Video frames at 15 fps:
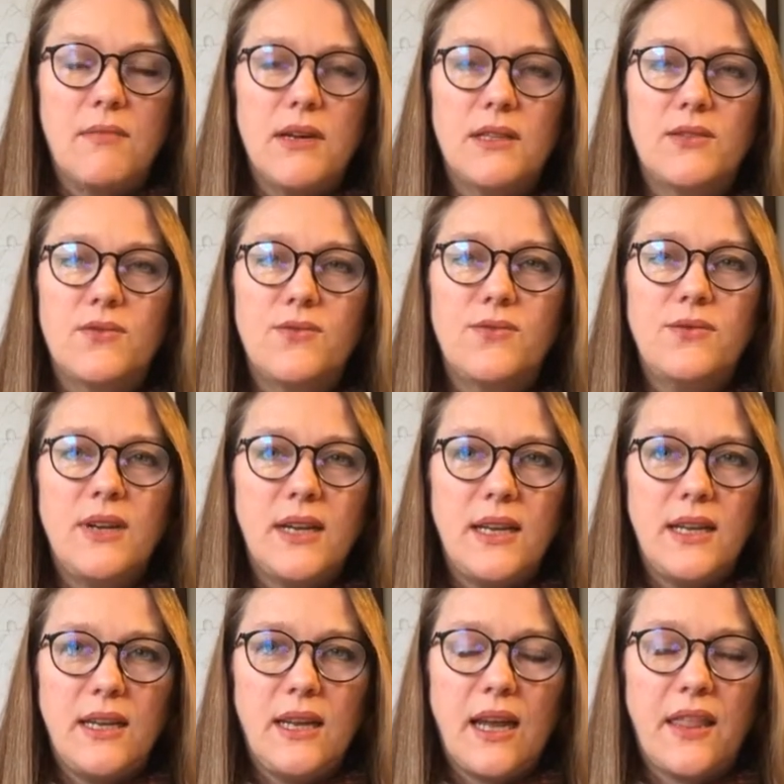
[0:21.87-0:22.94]
It's
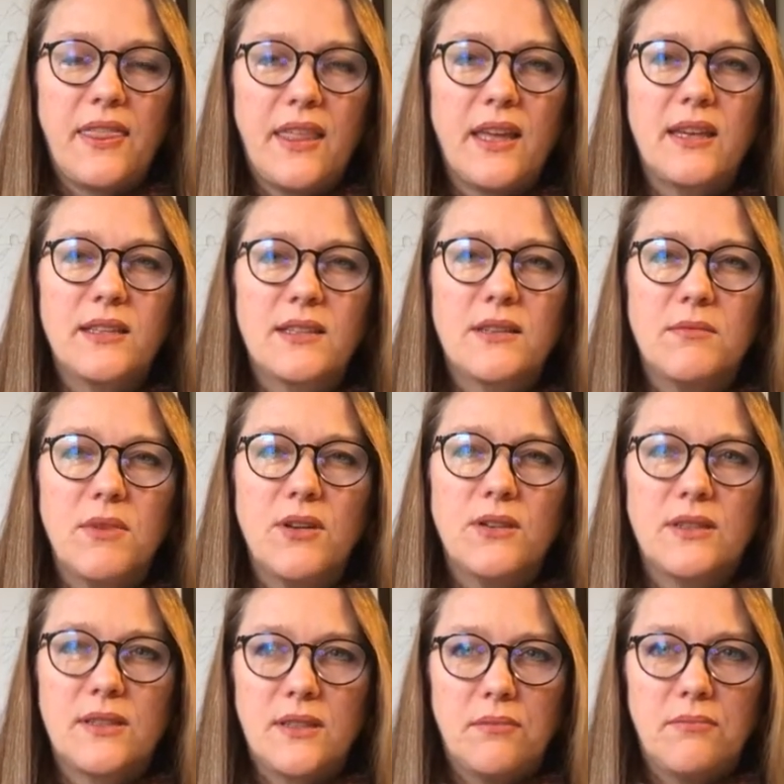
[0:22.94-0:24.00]
really, I think it's the
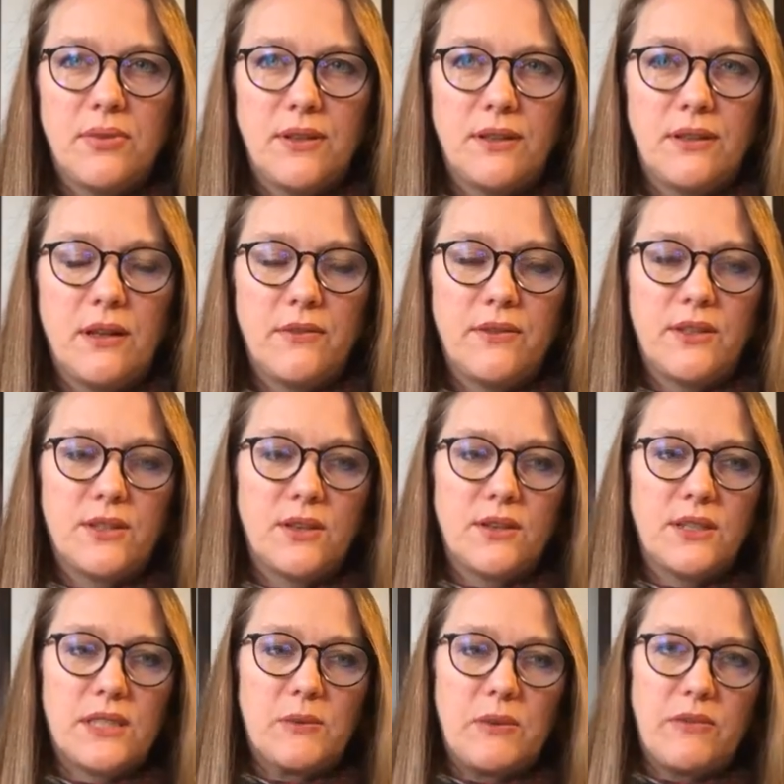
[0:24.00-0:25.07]
most simple of the
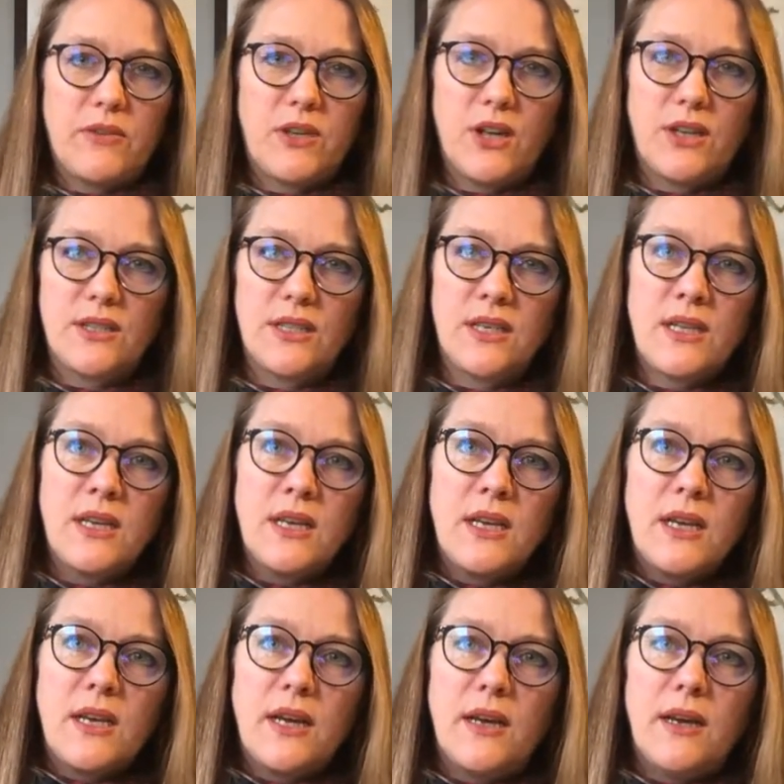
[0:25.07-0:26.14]
songs that we've got,
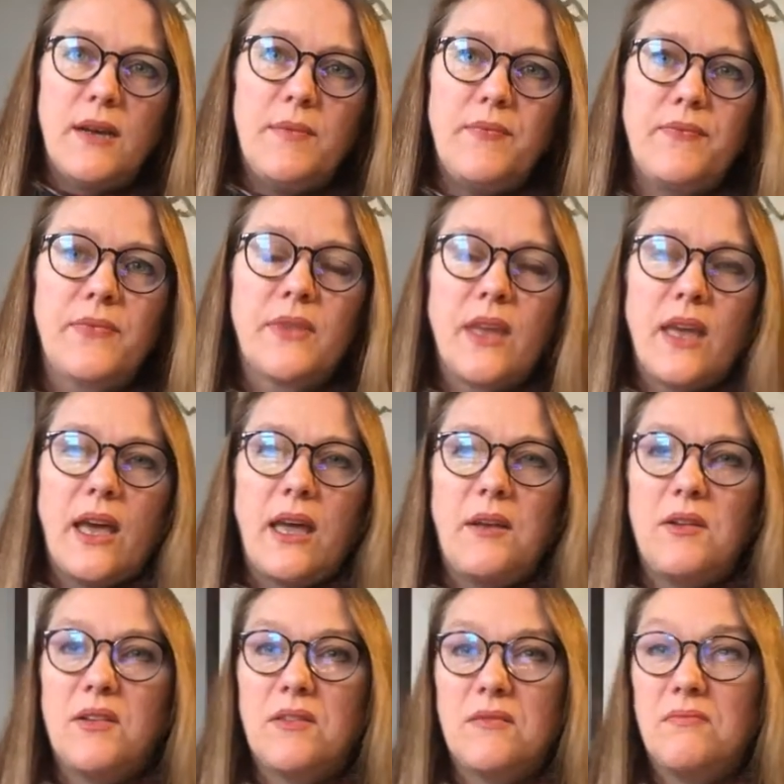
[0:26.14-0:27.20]

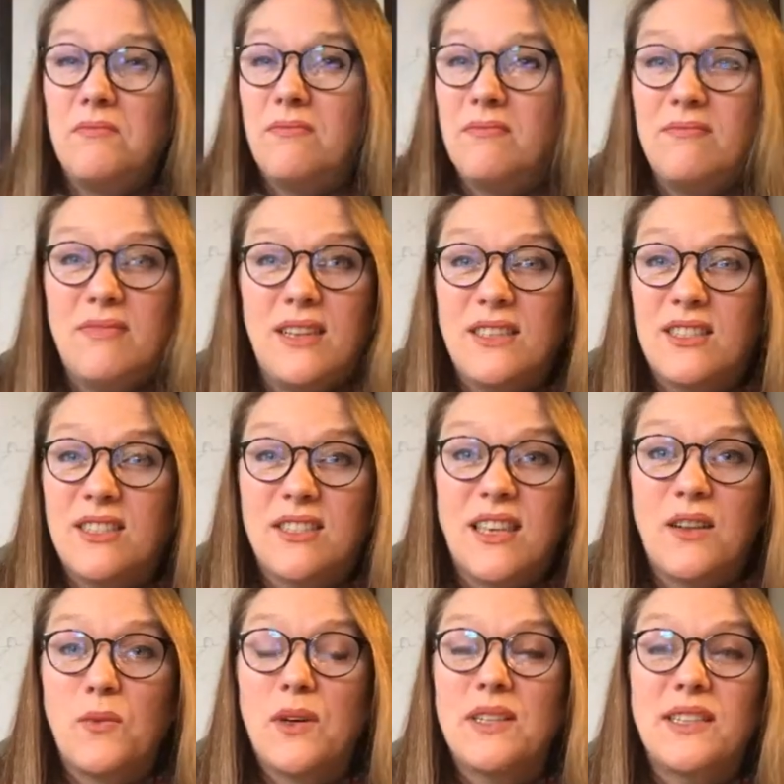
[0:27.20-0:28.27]
and let's just
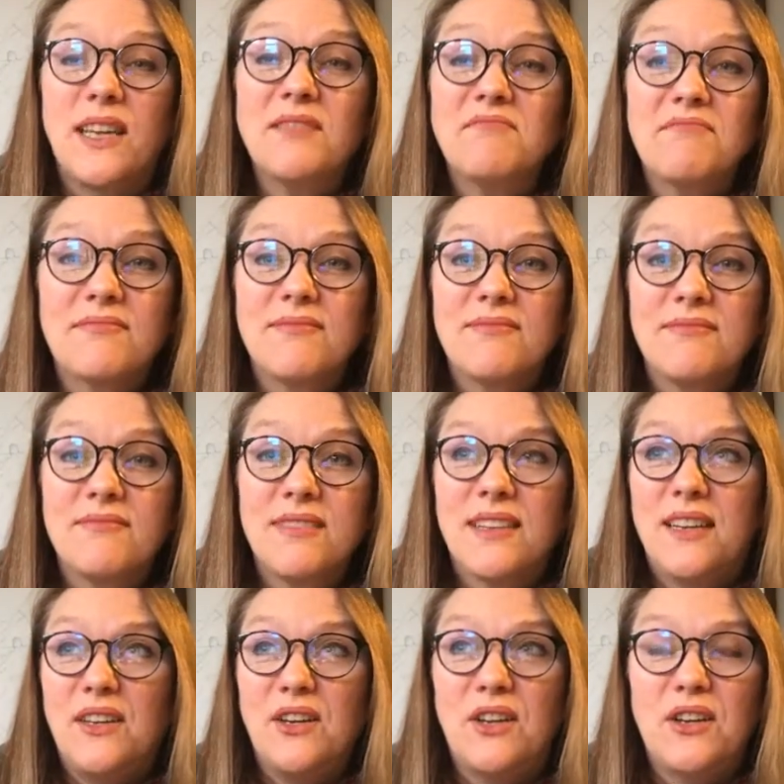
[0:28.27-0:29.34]
get one done.
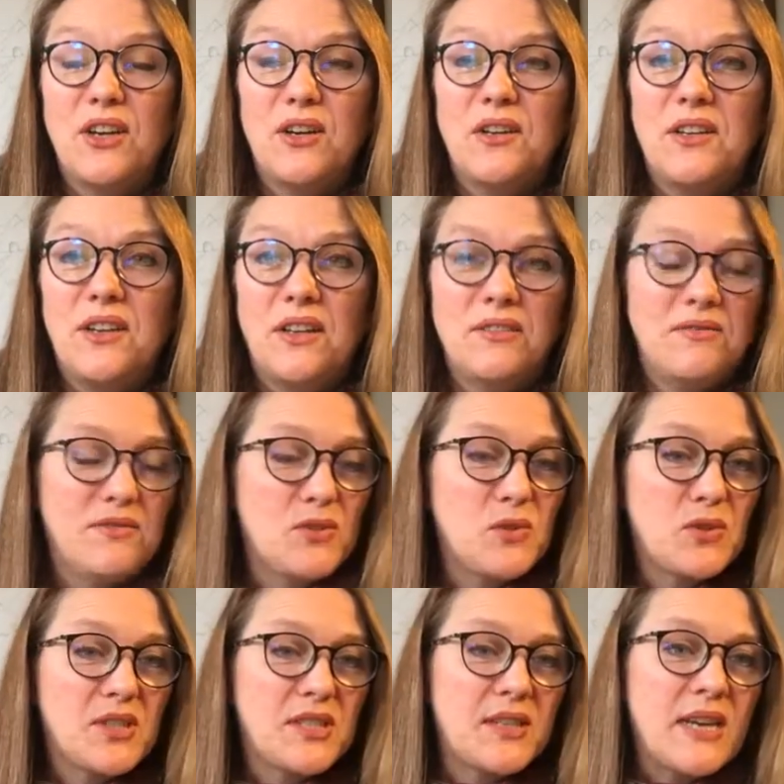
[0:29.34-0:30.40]

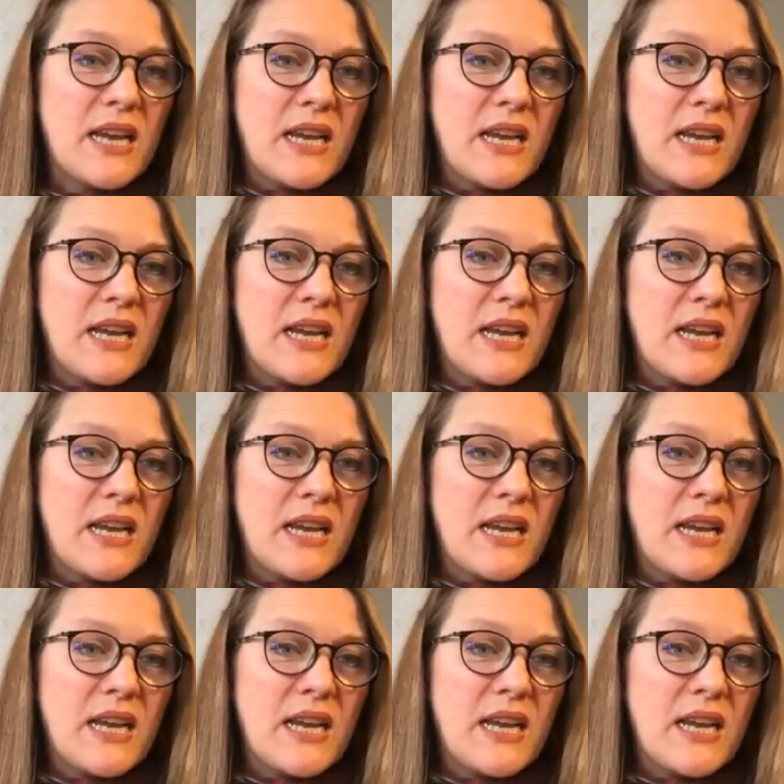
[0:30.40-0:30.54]
Sorted.